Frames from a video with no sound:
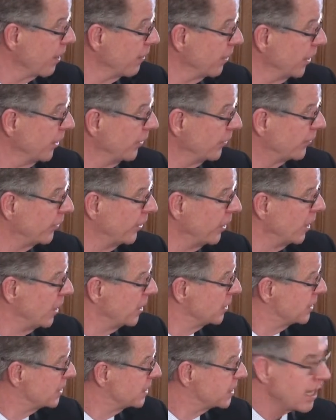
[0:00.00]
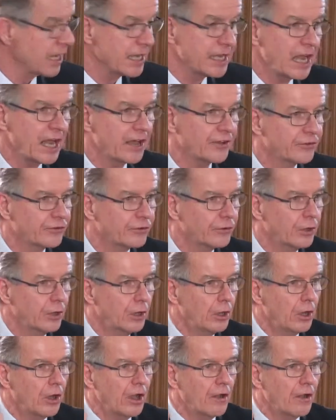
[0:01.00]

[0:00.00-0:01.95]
areas to say, yes,